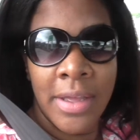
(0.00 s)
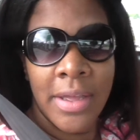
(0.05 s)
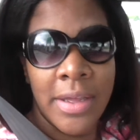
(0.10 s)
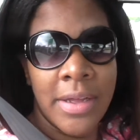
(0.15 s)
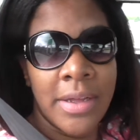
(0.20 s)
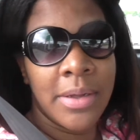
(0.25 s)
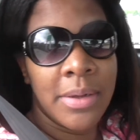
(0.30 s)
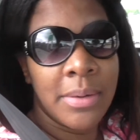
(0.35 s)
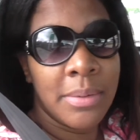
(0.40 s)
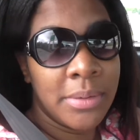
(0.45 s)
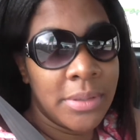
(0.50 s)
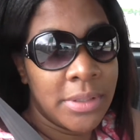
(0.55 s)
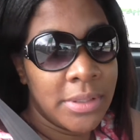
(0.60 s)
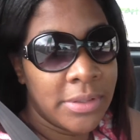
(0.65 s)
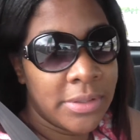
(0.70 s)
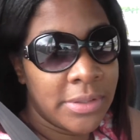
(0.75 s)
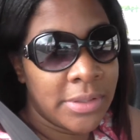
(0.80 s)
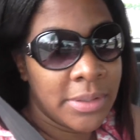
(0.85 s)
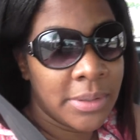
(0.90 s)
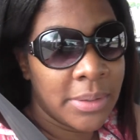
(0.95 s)
Oh, and I
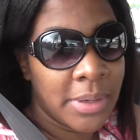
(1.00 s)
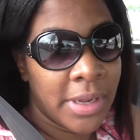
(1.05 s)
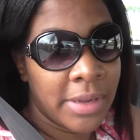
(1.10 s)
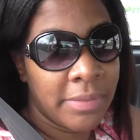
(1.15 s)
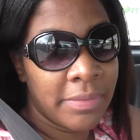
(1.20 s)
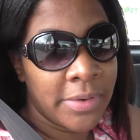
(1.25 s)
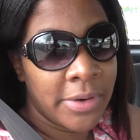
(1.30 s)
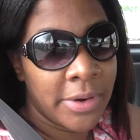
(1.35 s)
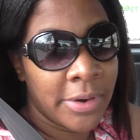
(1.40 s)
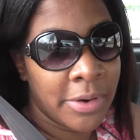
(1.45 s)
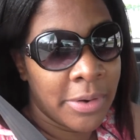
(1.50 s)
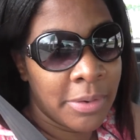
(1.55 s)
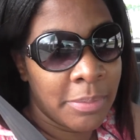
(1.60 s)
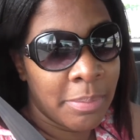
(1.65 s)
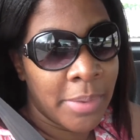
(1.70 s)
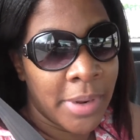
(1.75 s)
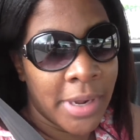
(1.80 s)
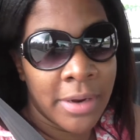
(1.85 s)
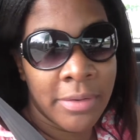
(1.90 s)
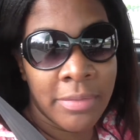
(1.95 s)
still haven't
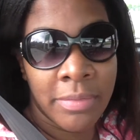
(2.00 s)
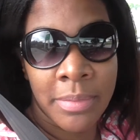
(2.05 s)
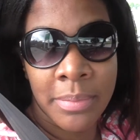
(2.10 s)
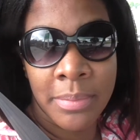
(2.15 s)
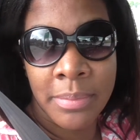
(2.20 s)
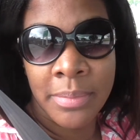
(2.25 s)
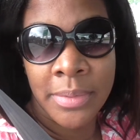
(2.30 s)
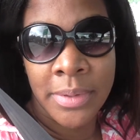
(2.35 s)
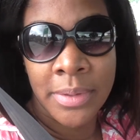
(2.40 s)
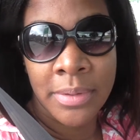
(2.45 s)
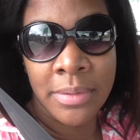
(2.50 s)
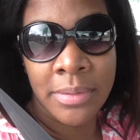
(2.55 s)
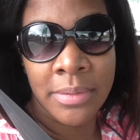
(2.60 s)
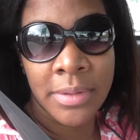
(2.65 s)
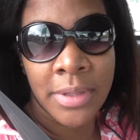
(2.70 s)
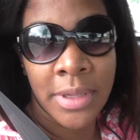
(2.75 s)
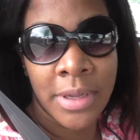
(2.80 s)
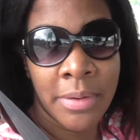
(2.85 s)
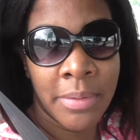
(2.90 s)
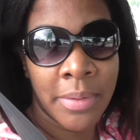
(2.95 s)
heard back from
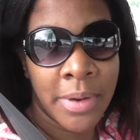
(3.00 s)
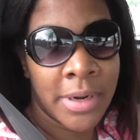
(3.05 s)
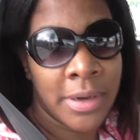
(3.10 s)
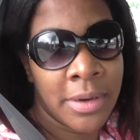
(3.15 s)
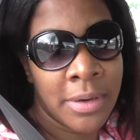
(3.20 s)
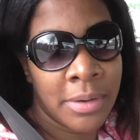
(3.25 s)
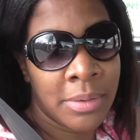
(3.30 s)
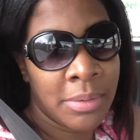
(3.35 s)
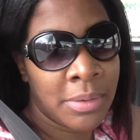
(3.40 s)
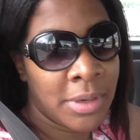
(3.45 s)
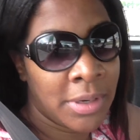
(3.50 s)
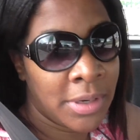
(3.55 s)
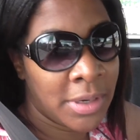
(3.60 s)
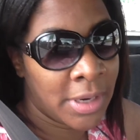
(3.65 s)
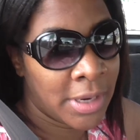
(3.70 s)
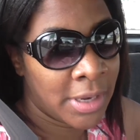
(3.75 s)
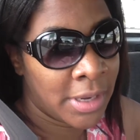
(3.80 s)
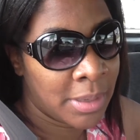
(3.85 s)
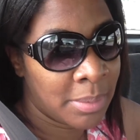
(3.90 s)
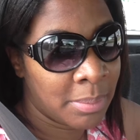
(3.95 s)
the credit
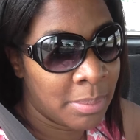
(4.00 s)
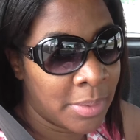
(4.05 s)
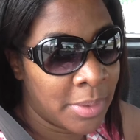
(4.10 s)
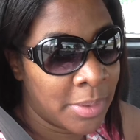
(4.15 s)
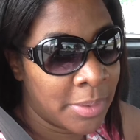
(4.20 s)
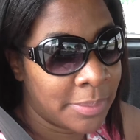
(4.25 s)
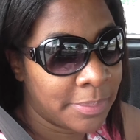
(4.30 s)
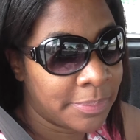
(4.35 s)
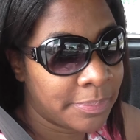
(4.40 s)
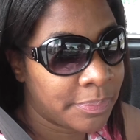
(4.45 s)
union yet, but